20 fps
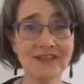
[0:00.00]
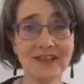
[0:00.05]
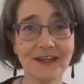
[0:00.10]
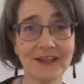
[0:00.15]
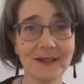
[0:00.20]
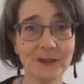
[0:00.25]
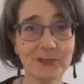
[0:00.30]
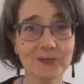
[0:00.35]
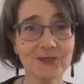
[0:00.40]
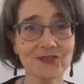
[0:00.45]

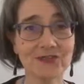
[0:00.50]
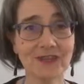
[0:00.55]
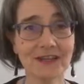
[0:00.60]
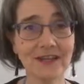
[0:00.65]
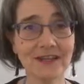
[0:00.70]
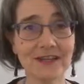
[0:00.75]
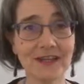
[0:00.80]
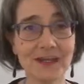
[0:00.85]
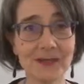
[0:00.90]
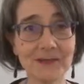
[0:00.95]
like your
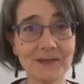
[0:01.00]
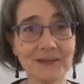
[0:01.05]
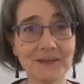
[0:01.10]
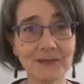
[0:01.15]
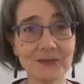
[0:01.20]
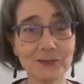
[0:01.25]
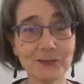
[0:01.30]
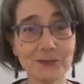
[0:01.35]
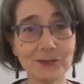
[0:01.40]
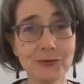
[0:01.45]
child comes
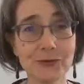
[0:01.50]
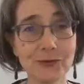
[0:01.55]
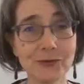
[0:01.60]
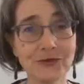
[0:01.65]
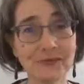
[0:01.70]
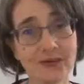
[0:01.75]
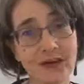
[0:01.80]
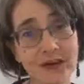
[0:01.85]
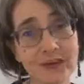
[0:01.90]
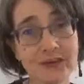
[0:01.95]
into a room
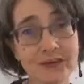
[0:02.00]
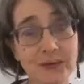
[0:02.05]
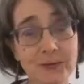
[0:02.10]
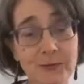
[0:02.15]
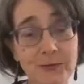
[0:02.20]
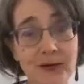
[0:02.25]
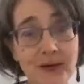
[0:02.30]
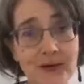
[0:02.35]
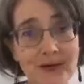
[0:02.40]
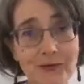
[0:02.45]
and finds you
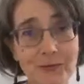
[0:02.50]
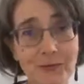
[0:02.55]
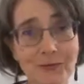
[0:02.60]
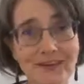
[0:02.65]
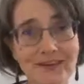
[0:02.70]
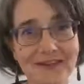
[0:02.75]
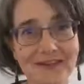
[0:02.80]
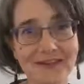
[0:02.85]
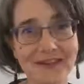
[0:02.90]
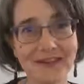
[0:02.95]
playing
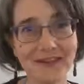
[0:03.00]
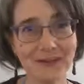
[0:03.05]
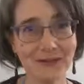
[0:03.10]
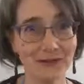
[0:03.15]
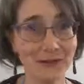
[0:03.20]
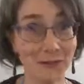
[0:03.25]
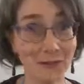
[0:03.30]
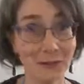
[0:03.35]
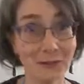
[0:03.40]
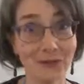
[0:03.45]
with
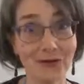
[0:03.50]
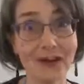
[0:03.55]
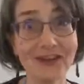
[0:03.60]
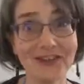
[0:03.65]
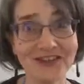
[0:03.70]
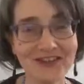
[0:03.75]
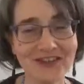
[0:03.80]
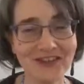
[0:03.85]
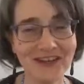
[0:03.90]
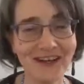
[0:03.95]
your
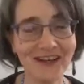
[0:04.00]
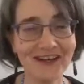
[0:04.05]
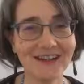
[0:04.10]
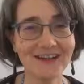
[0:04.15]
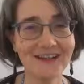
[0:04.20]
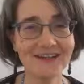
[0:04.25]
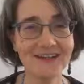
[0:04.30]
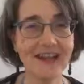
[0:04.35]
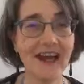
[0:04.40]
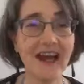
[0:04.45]
other
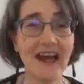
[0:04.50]
child,